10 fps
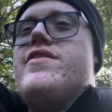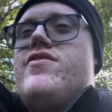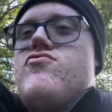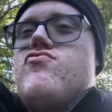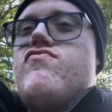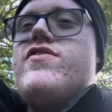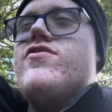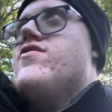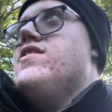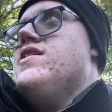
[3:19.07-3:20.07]
this
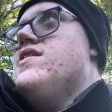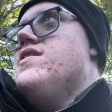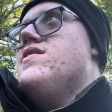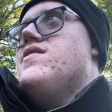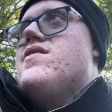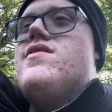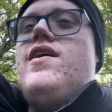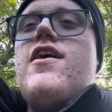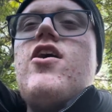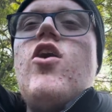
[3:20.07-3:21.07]
drizzle.
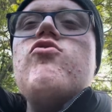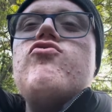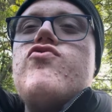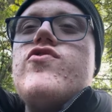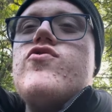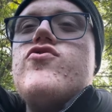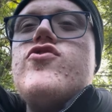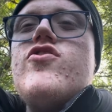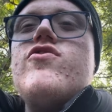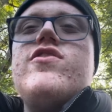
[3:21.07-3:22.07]
A cold drizzle
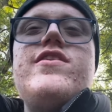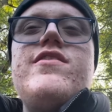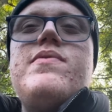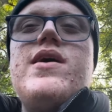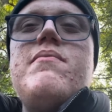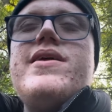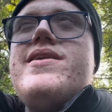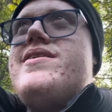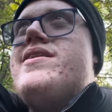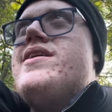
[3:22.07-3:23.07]
too because it's
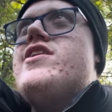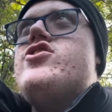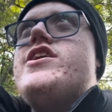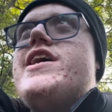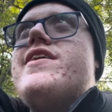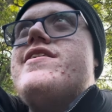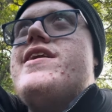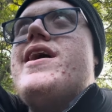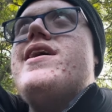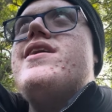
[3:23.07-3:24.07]
becoming chilly
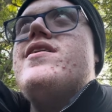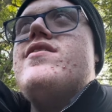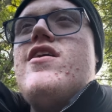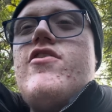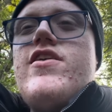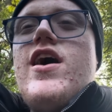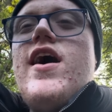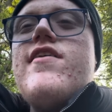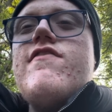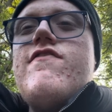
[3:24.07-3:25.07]
today. Only
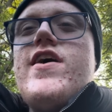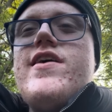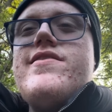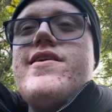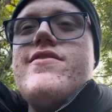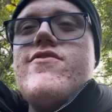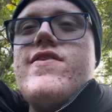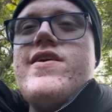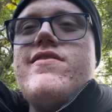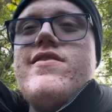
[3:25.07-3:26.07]
highs of 13
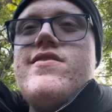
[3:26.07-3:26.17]
degrees.